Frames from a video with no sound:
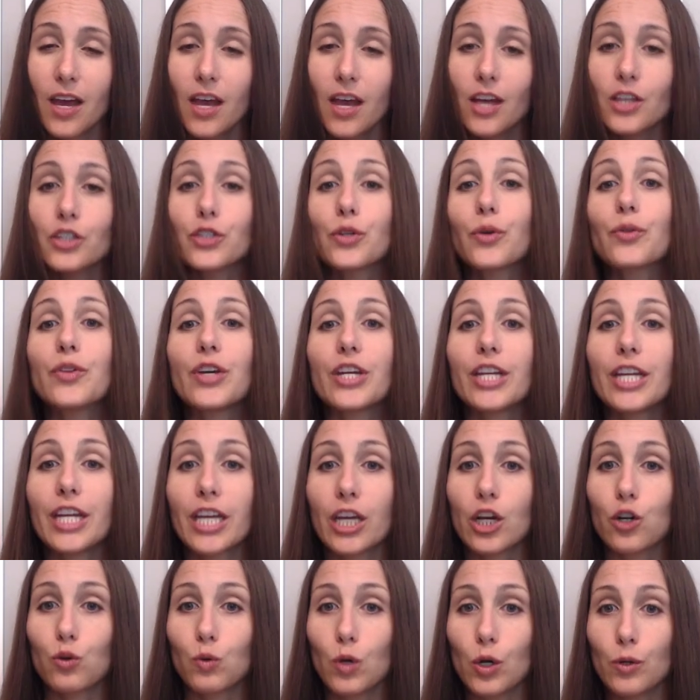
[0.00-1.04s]
so that
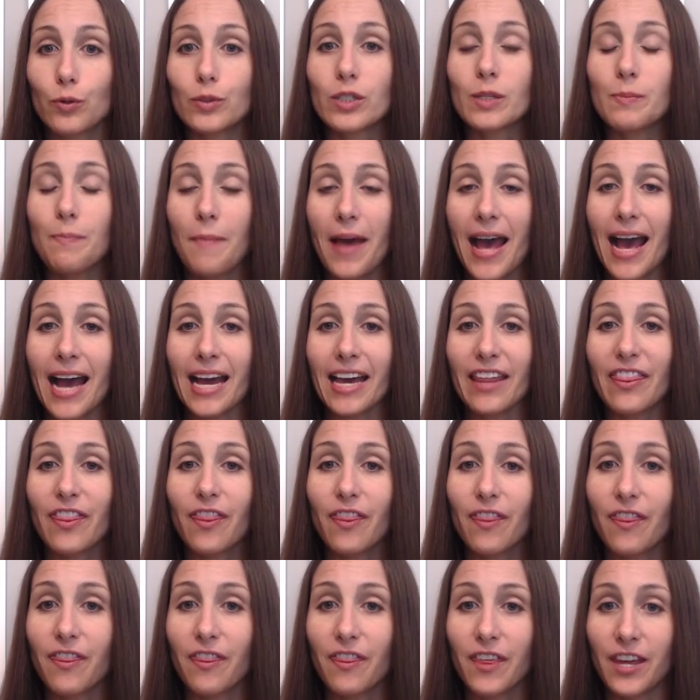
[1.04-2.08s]
it grows back
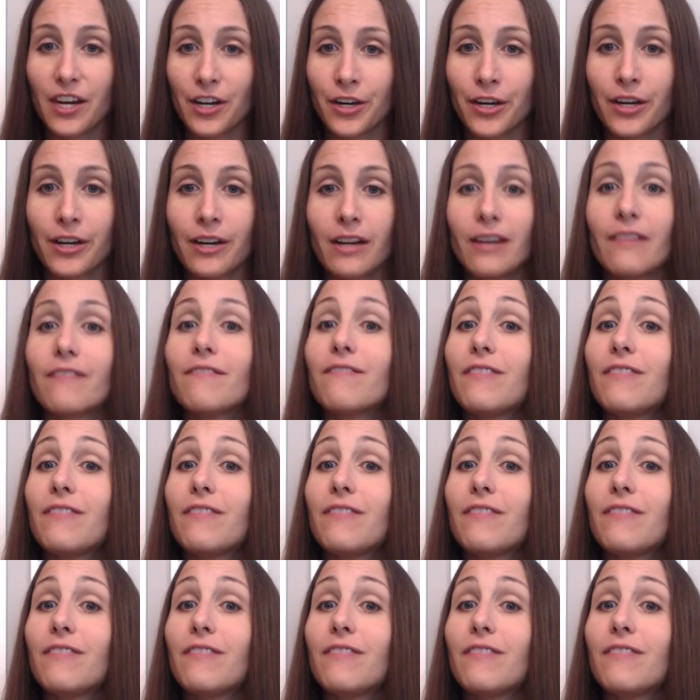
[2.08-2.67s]
thinner and